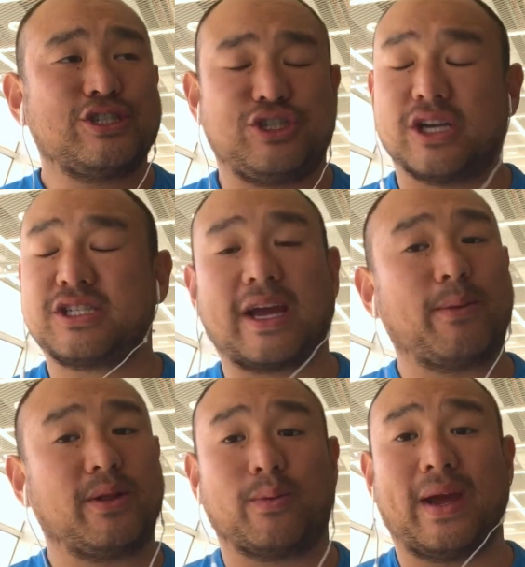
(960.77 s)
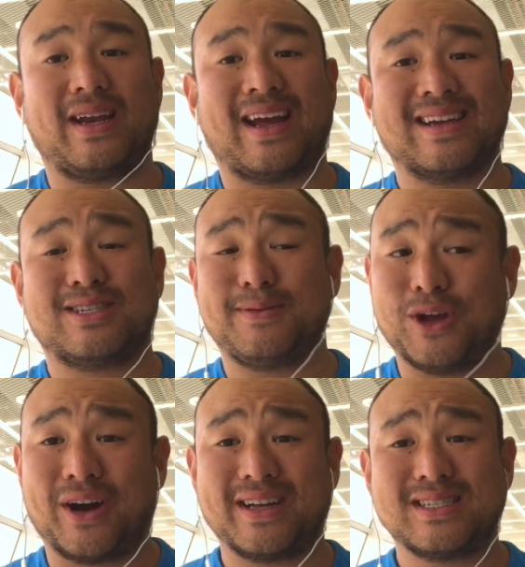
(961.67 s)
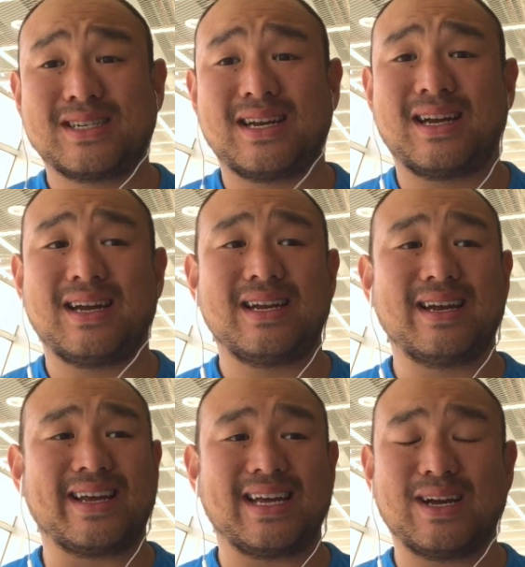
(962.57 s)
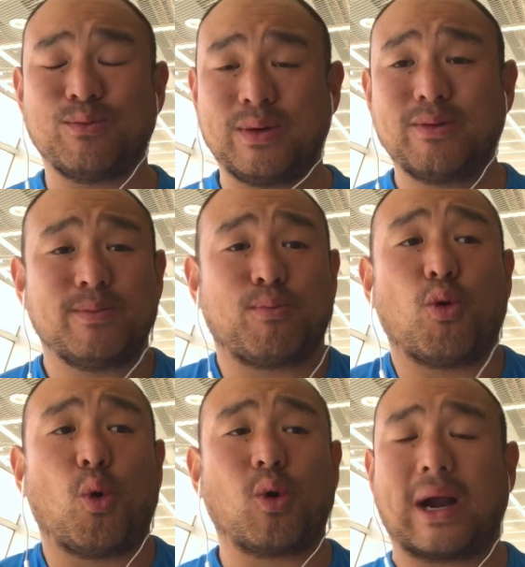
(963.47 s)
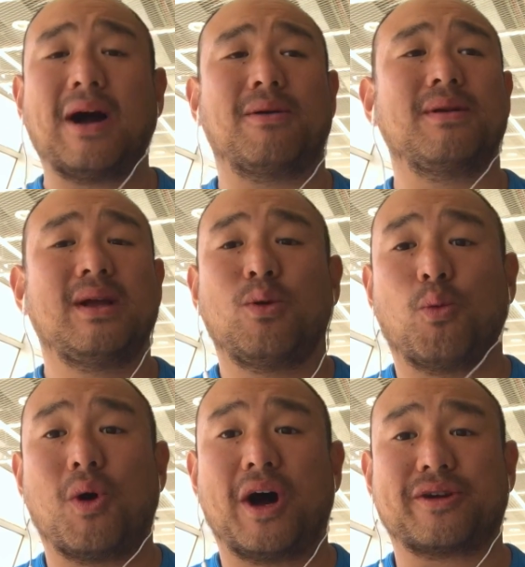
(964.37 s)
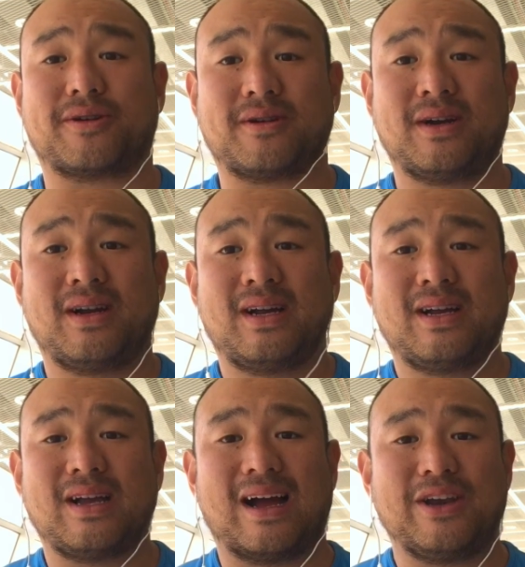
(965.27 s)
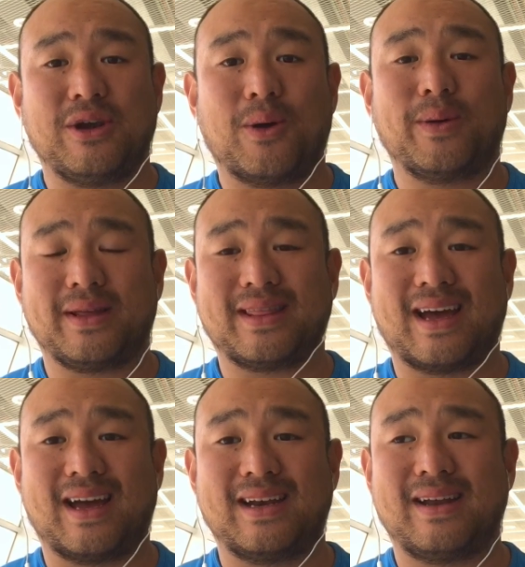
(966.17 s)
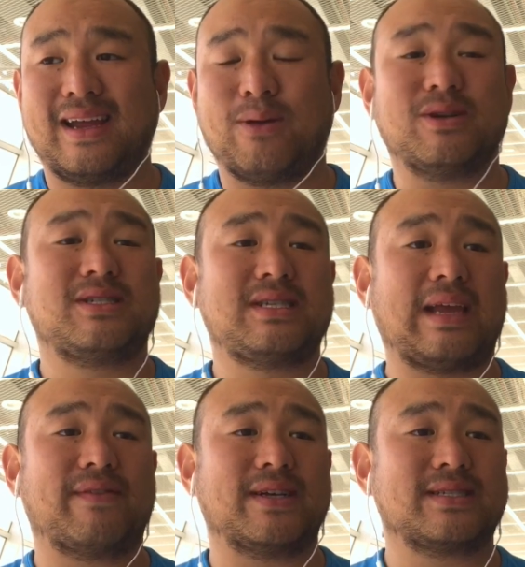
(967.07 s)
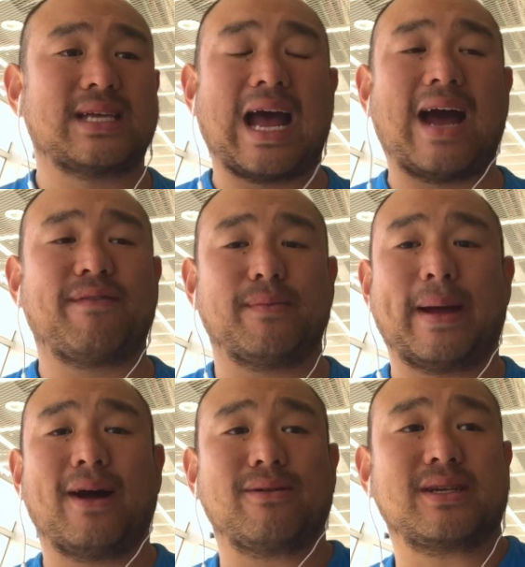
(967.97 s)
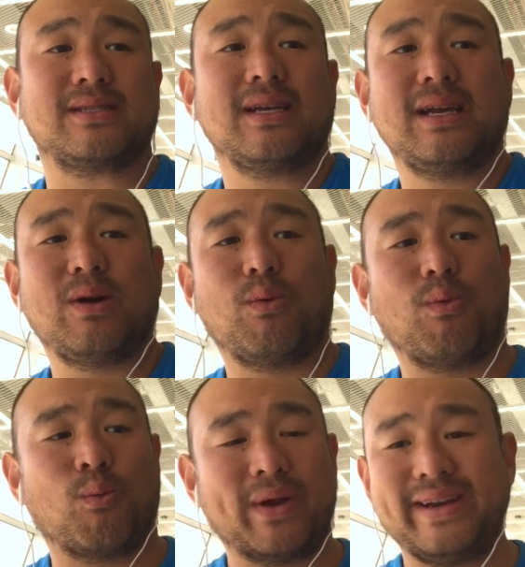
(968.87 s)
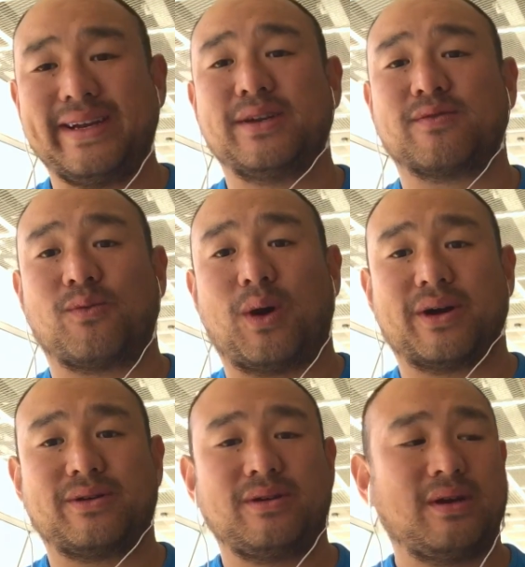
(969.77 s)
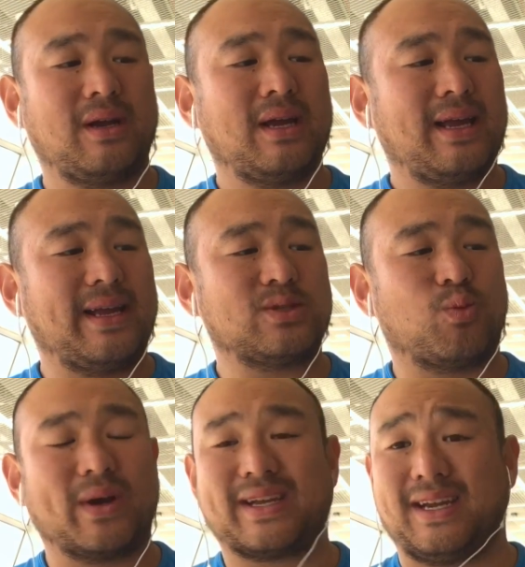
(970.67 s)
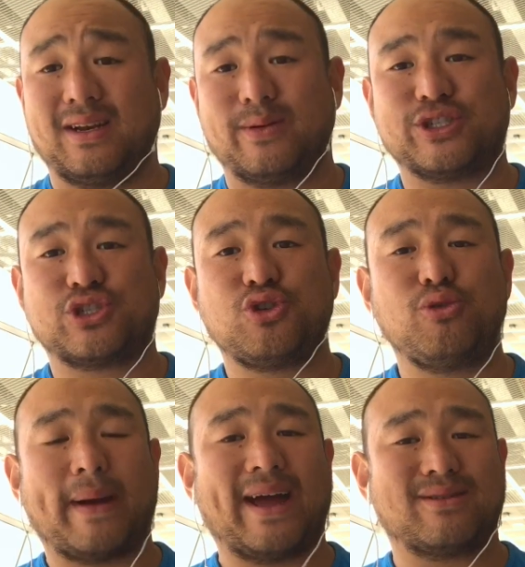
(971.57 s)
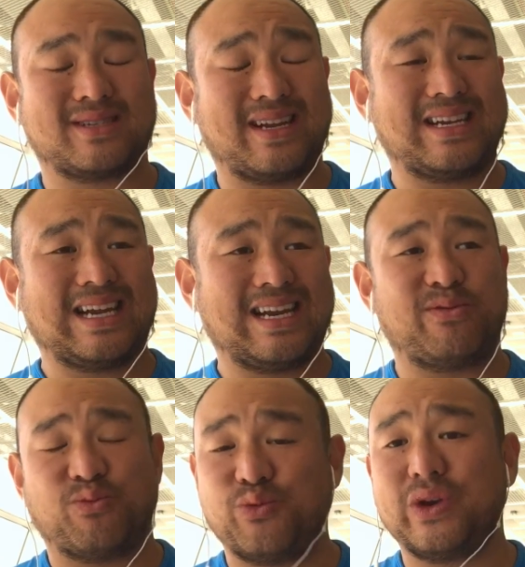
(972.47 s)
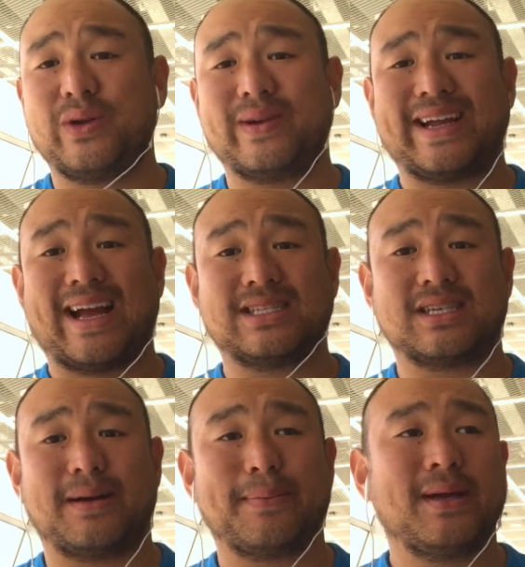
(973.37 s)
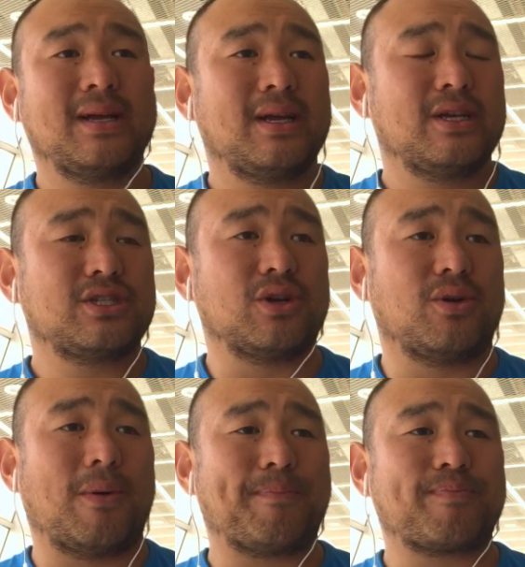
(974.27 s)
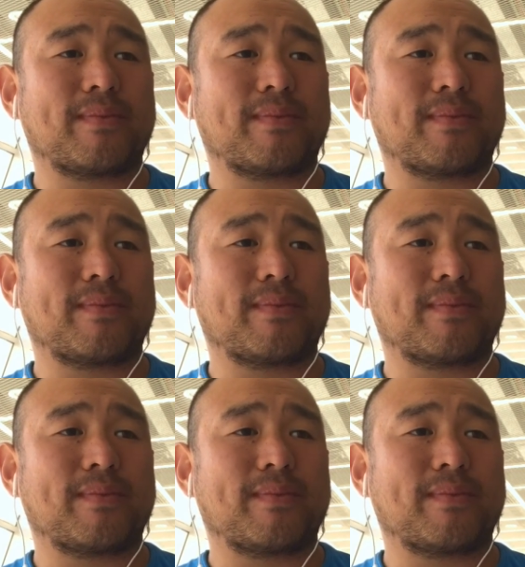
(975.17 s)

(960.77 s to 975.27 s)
just to get rid of the weight. And to be honest, like, we would pour out water knowing that it would save us half a pound, because 1 liter of water is 1 kilo, which is 2 pounds, and it really, really adds up. So